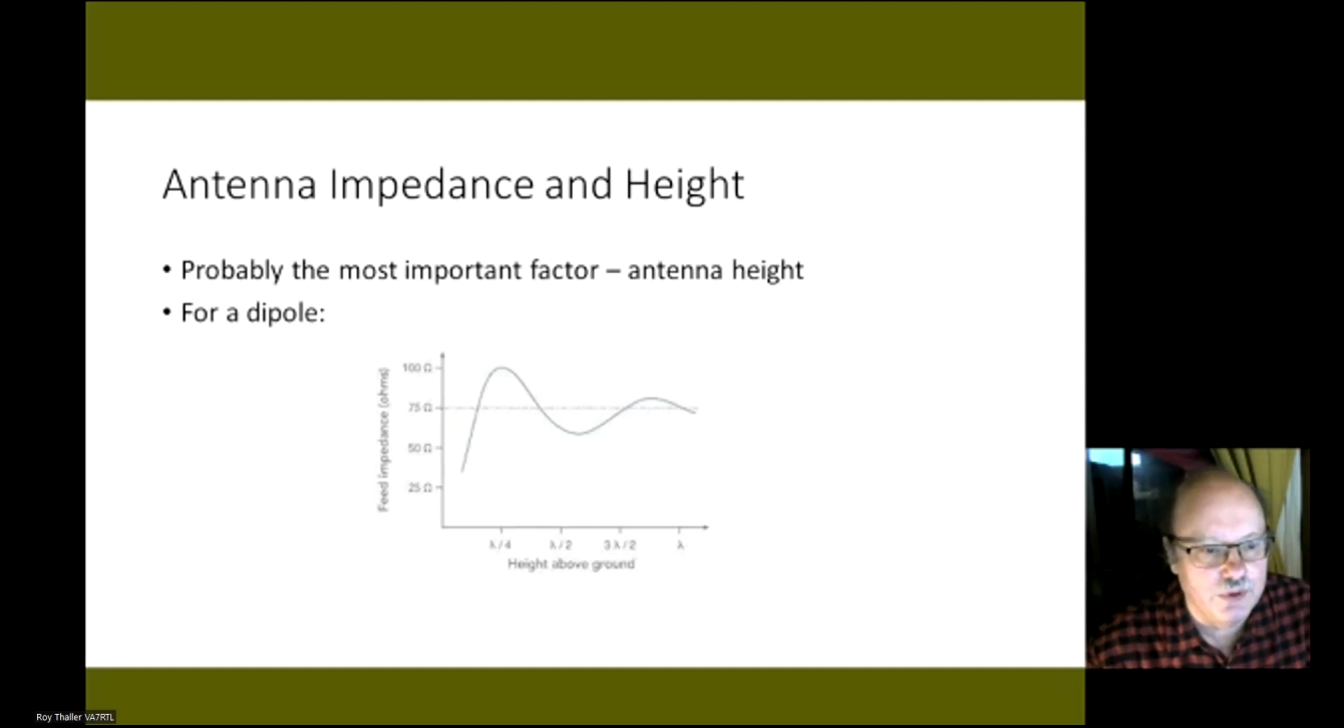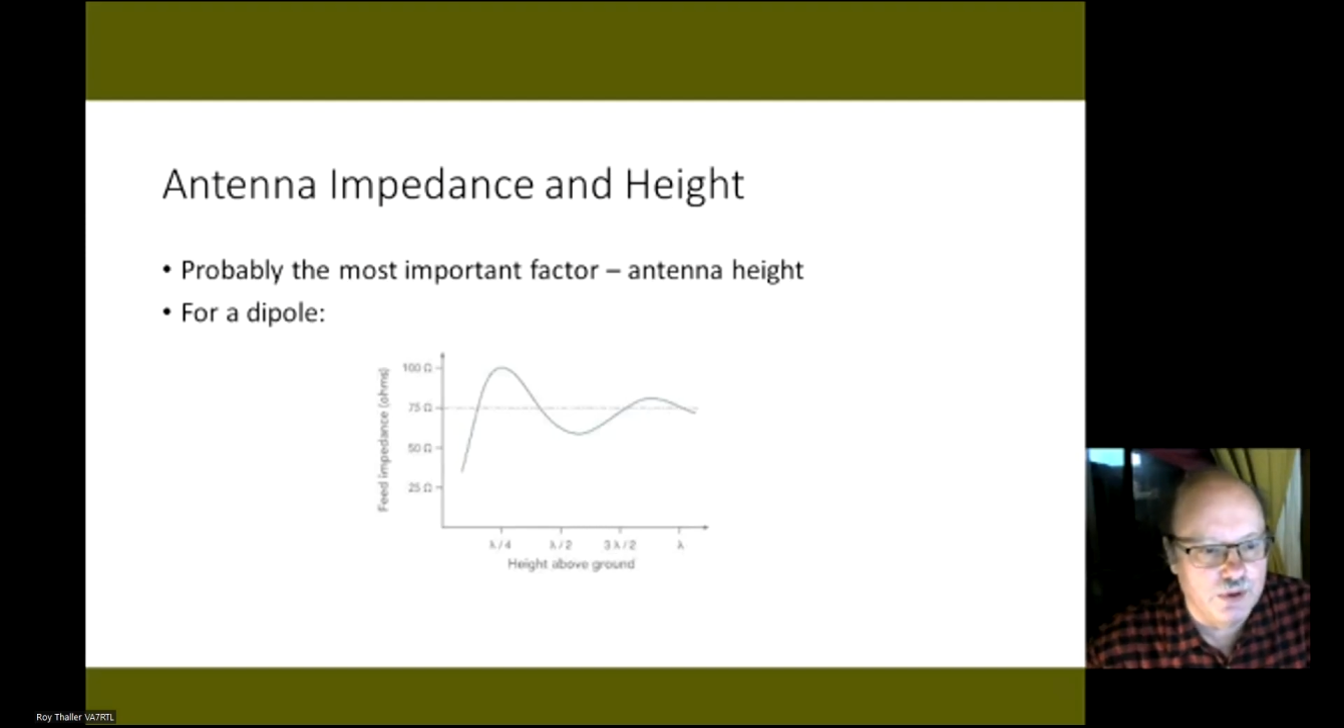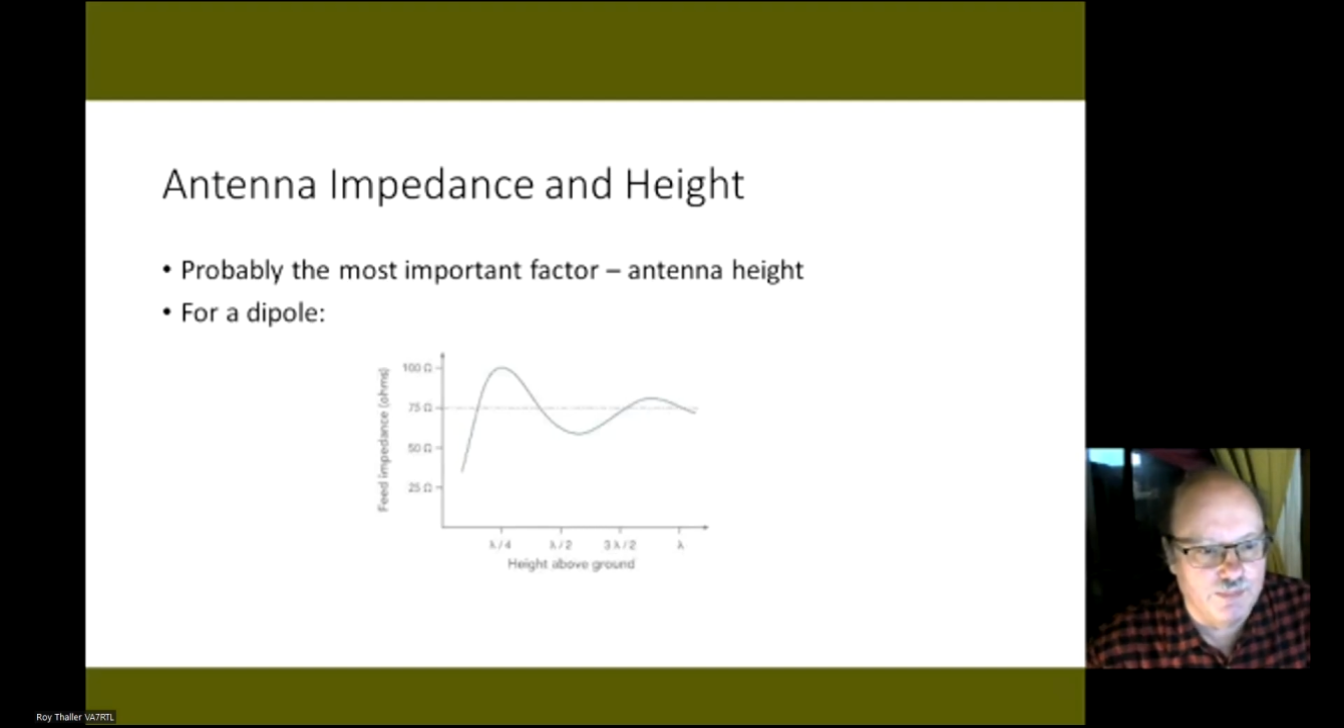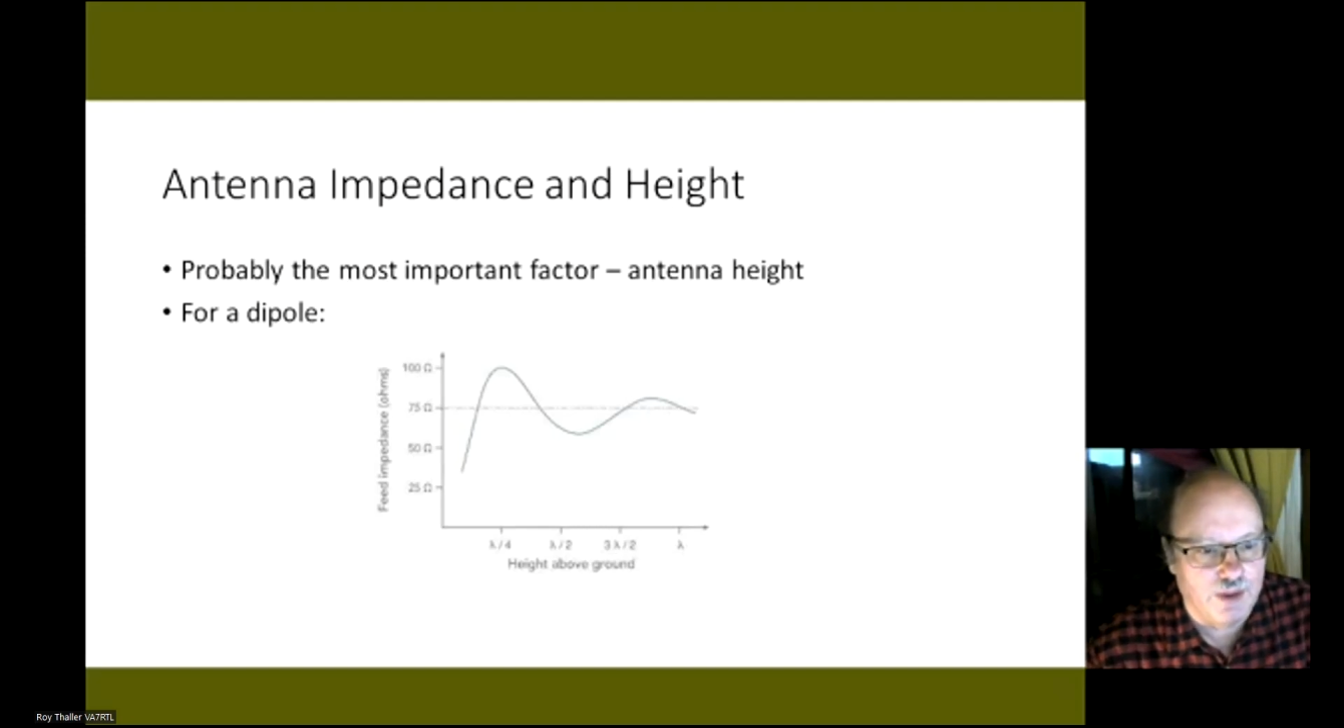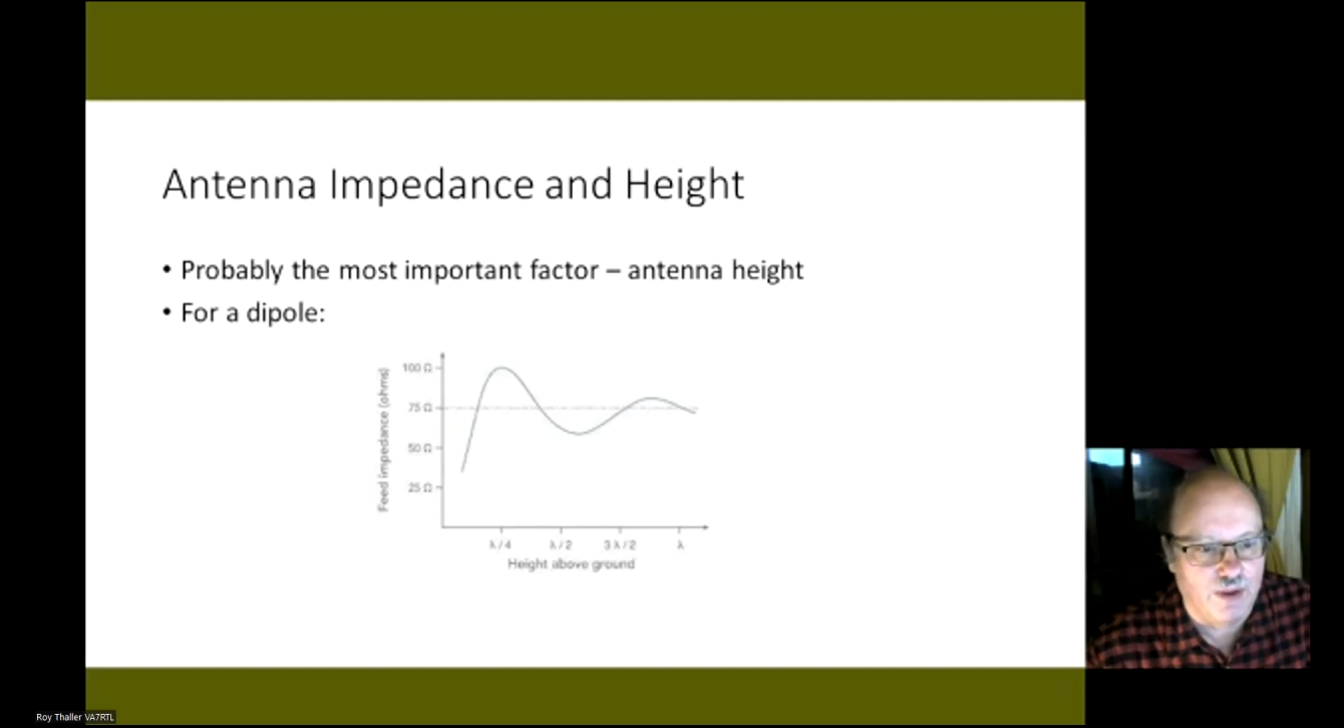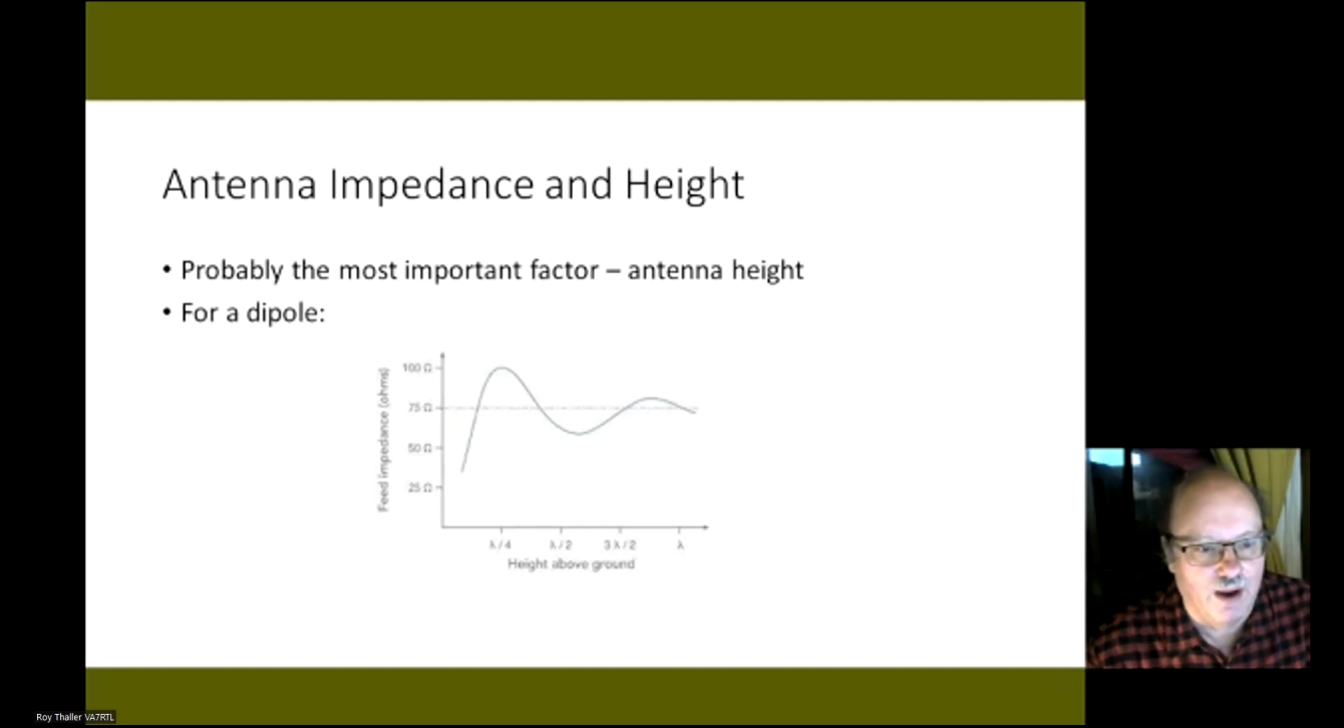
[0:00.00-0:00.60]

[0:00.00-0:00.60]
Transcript: to about